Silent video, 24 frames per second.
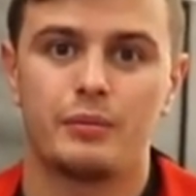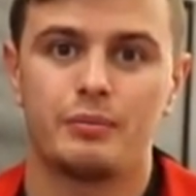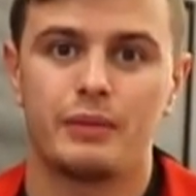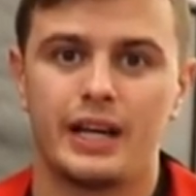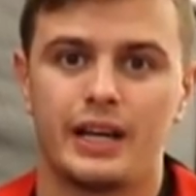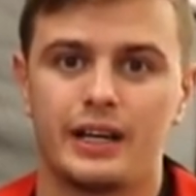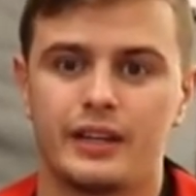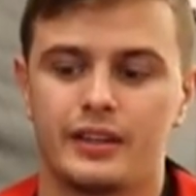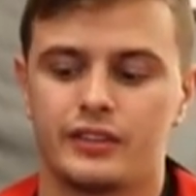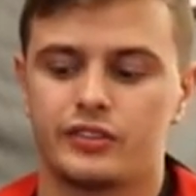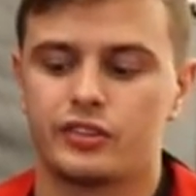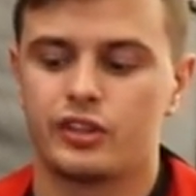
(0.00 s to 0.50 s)

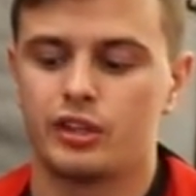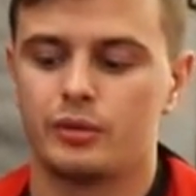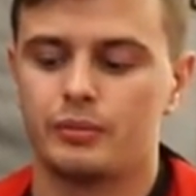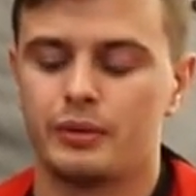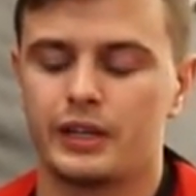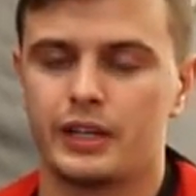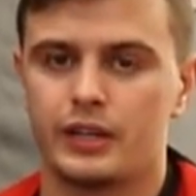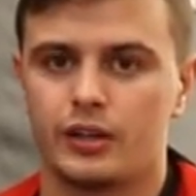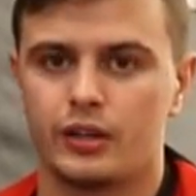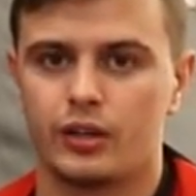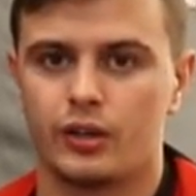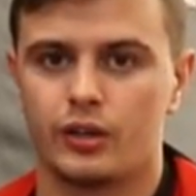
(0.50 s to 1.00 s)
mat, it's going to make
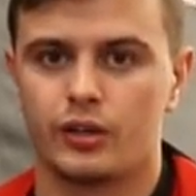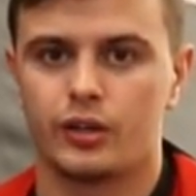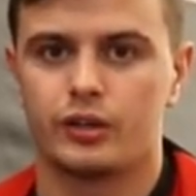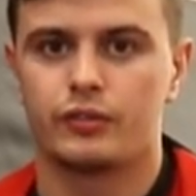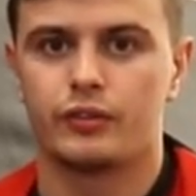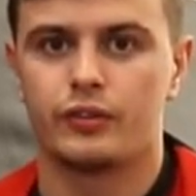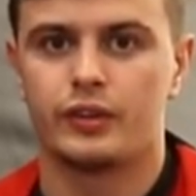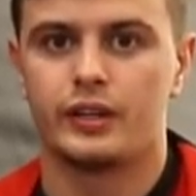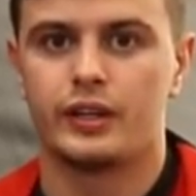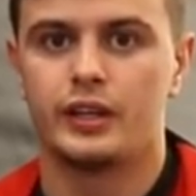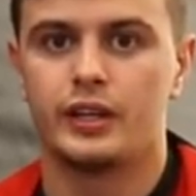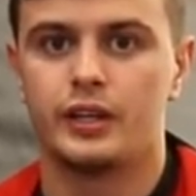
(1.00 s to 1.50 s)
it harder for
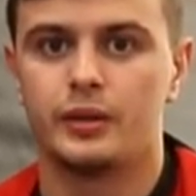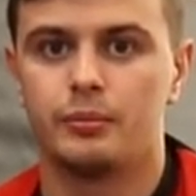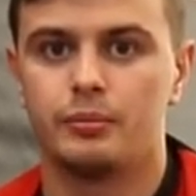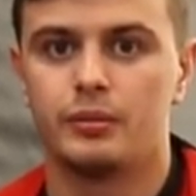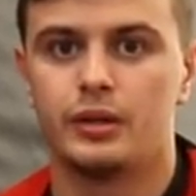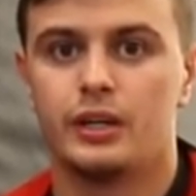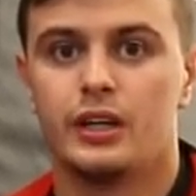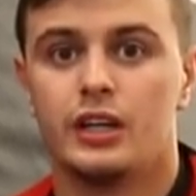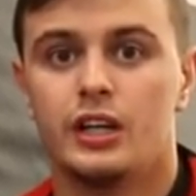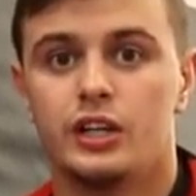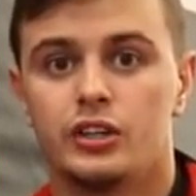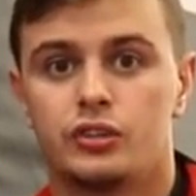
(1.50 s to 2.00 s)
him
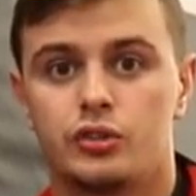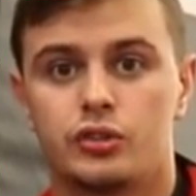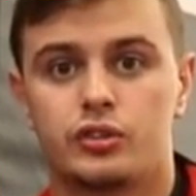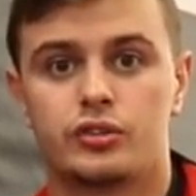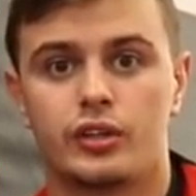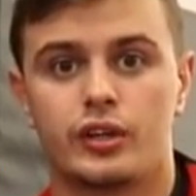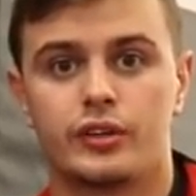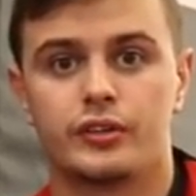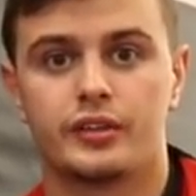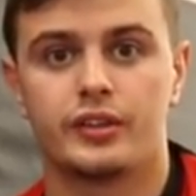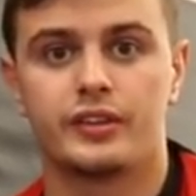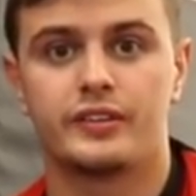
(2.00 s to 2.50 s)
to
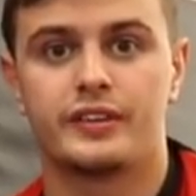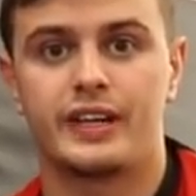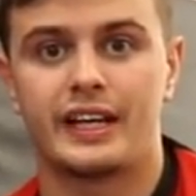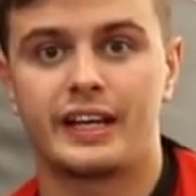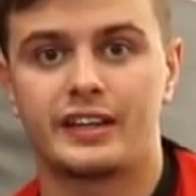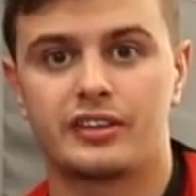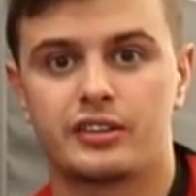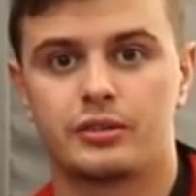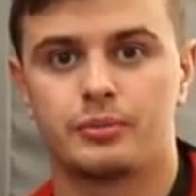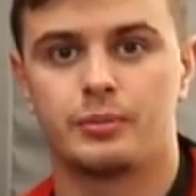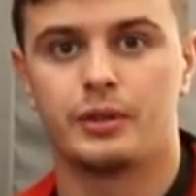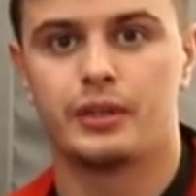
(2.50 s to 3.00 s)
start to attack
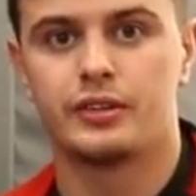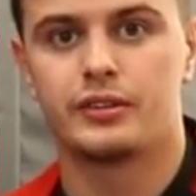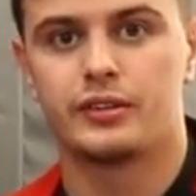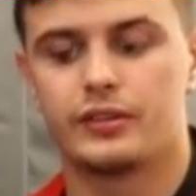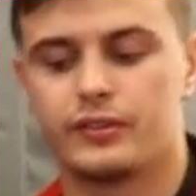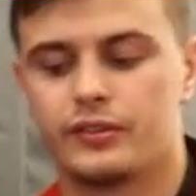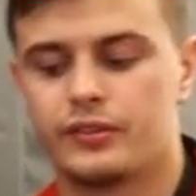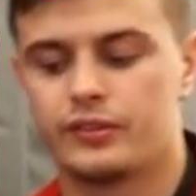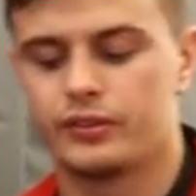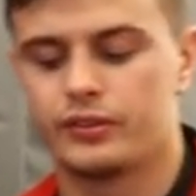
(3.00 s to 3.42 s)
submissions.